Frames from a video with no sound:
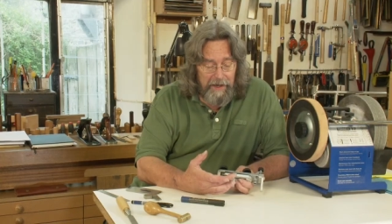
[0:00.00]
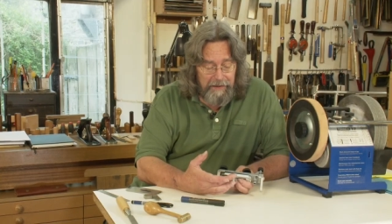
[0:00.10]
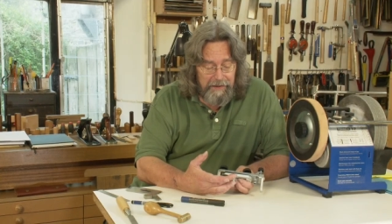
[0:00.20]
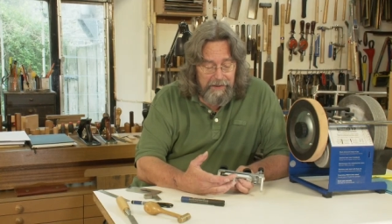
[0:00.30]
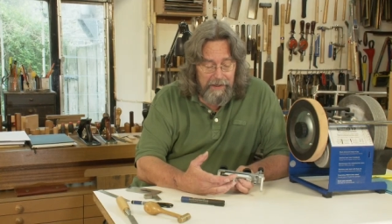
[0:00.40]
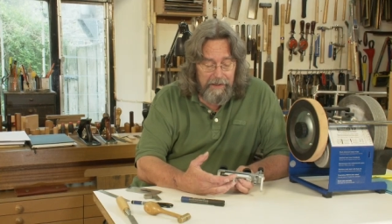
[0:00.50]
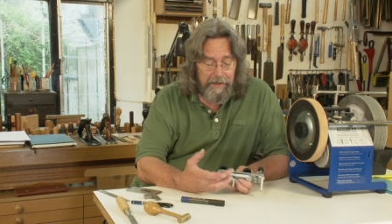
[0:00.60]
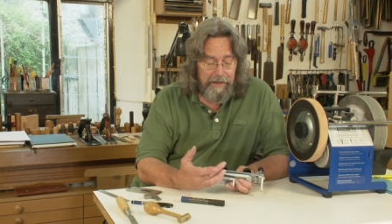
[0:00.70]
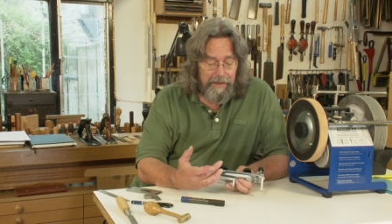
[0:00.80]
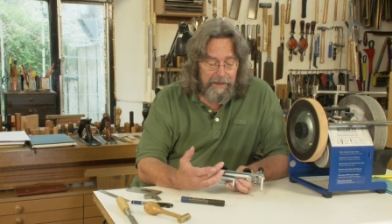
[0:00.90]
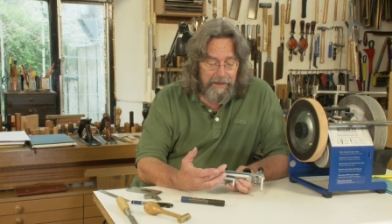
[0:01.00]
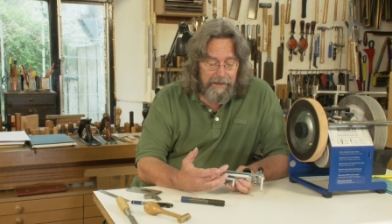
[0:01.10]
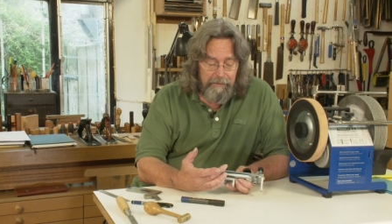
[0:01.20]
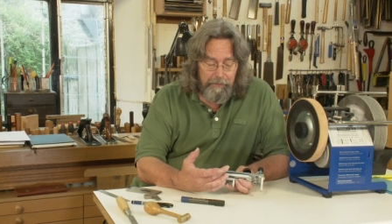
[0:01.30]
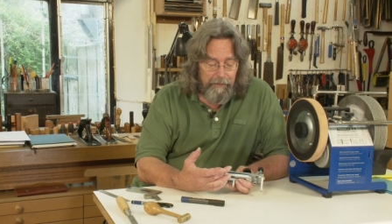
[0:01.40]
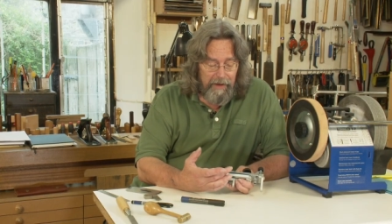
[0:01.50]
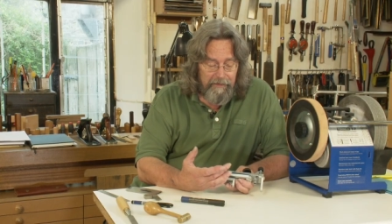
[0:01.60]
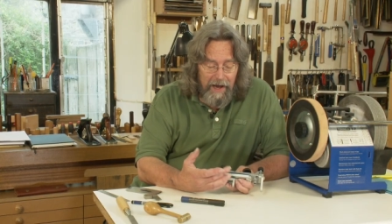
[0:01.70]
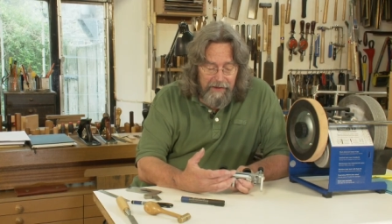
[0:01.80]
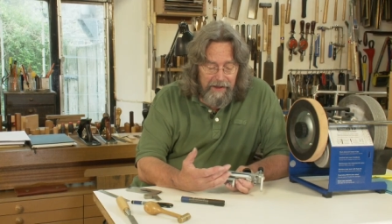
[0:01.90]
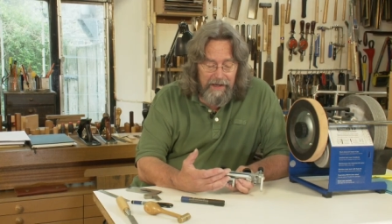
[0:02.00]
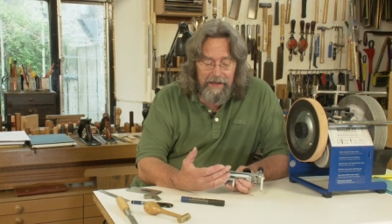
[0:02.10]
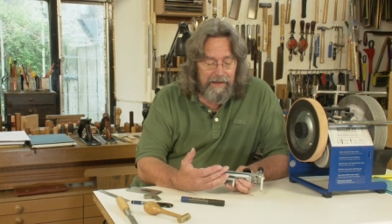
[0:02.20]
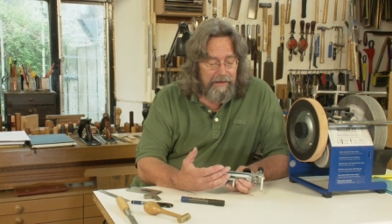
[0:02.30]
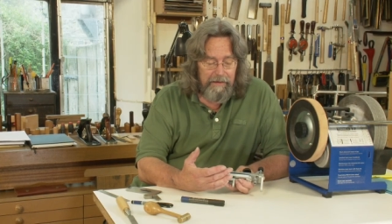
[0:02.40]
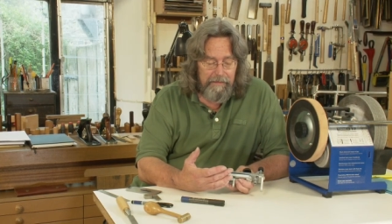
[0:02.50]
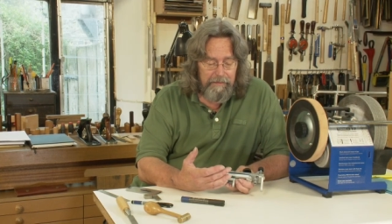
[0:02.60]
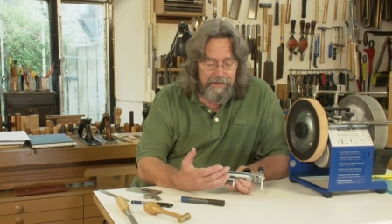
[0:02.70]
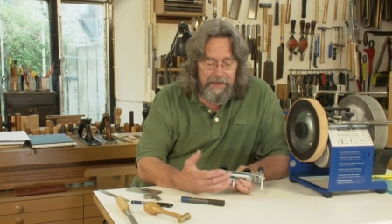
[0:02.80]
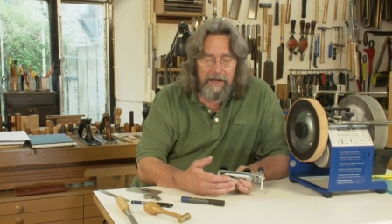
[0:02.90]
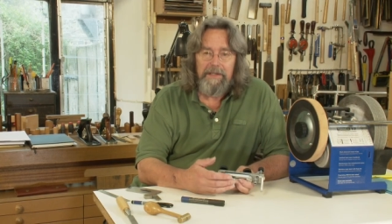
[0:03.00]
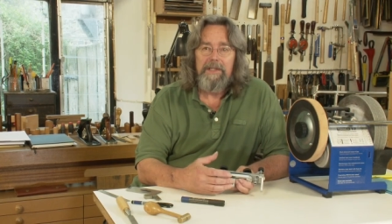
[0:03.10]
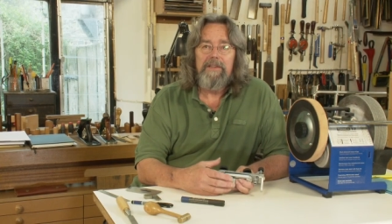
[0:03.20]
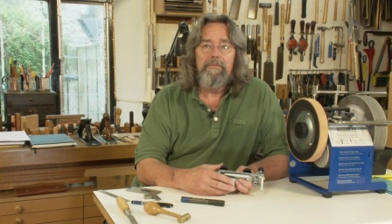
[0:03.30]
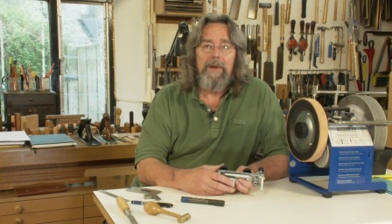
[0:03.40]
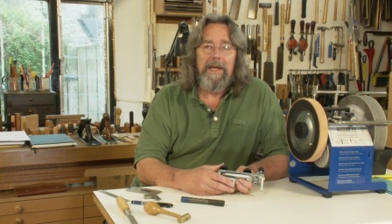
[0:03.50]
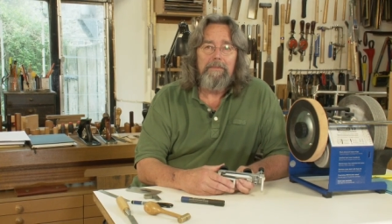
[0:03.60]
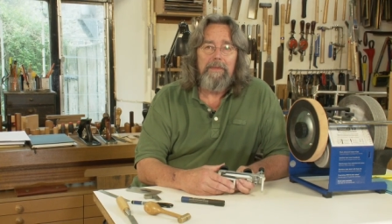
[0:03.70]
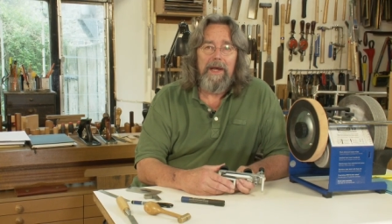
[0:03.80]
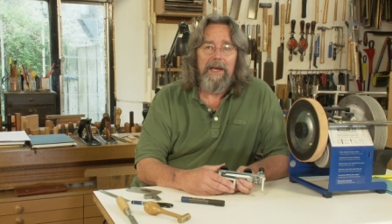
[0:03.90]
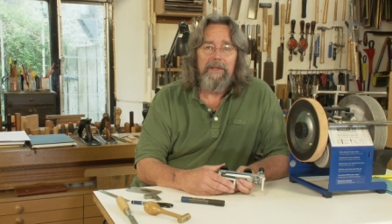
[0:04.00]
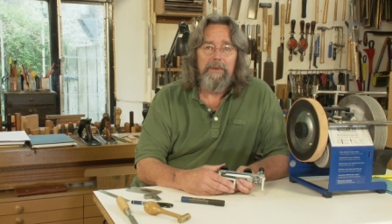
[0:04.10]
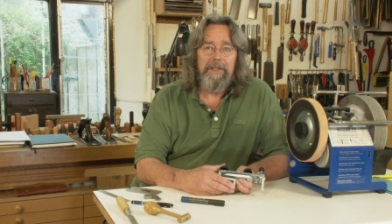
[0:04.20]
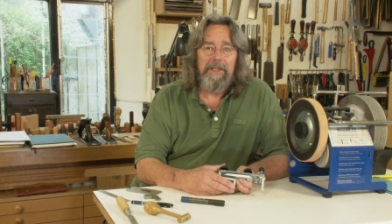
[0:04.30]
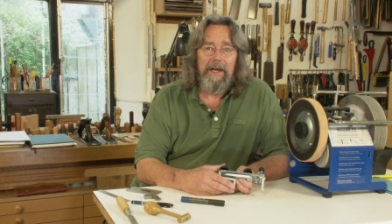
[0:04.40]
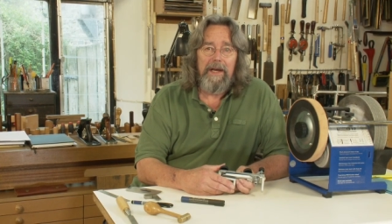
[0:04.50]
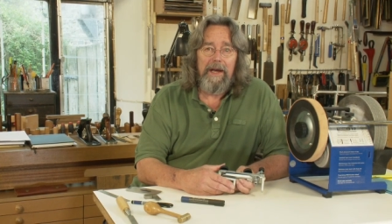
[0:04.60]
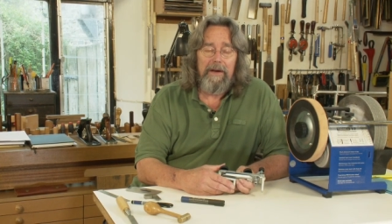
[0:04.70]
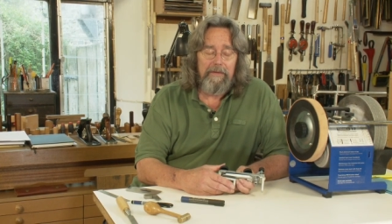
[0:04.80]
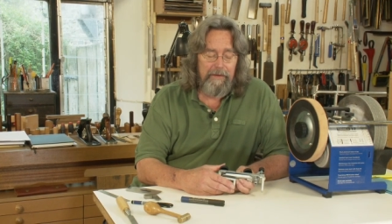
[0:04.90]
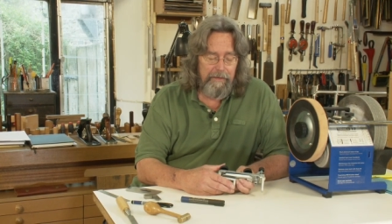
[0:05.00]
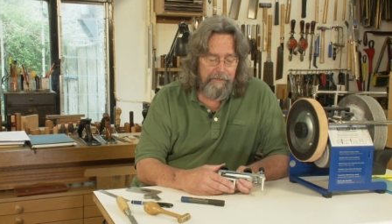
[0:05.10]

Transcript: width of other sizes of plane blade which I have.